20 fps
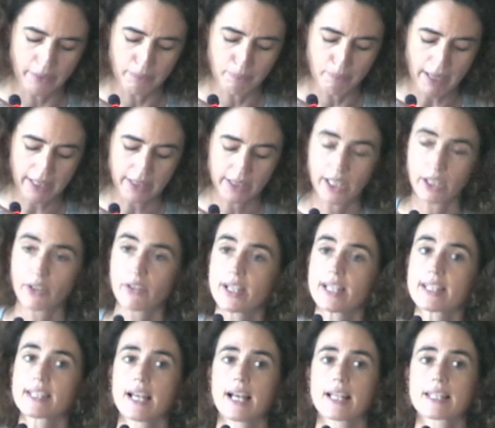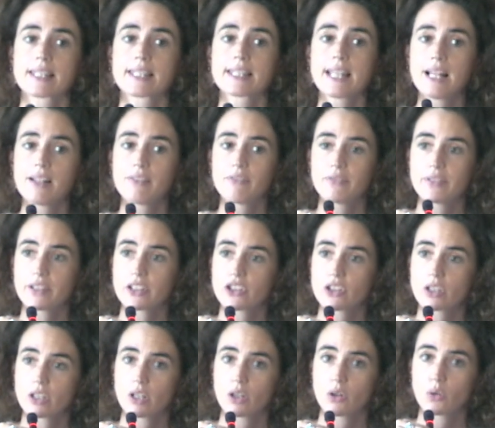but there is a
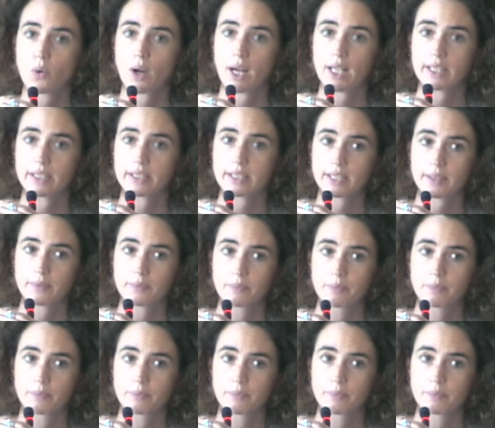selfish quality.